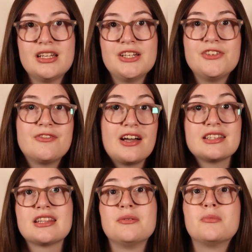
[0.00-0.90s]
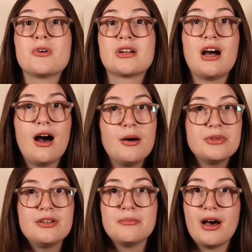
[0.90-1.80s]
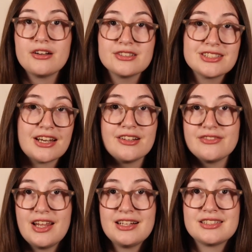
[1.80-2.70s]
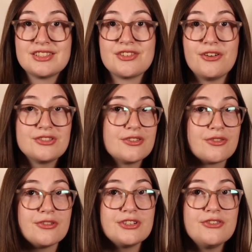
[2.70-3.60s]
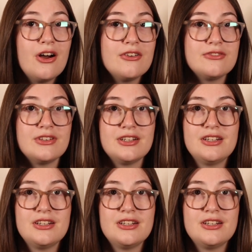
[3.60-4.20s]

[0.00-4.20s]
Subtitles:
If you find that the more common modern style of text is also throwing you off,